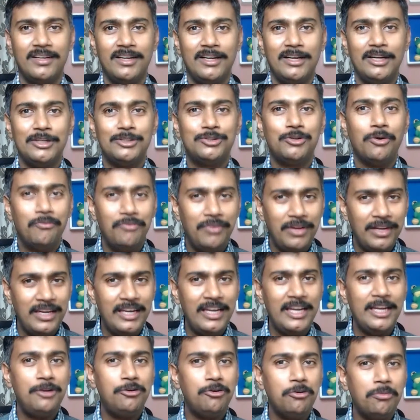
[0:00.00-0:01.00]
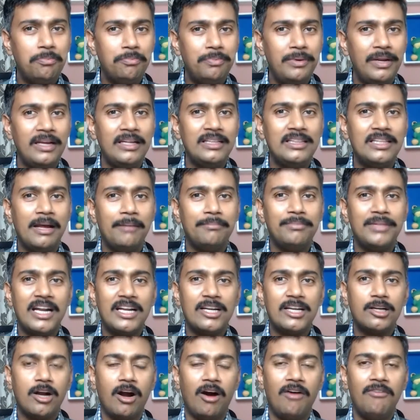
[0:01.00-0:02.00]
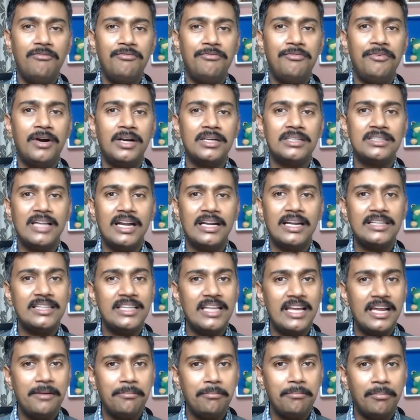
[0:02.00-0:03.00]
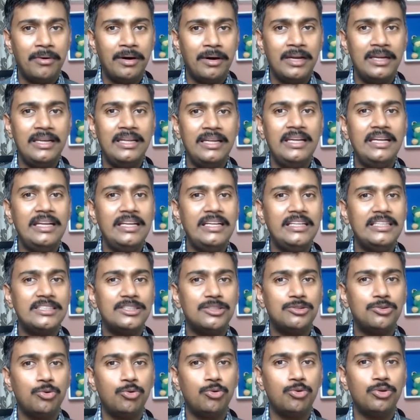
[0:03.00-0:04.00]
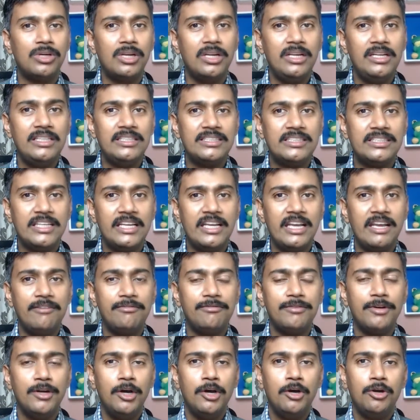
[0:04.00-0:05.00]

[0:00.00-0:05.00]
So we need to bring them that comfort that their money is totally safe.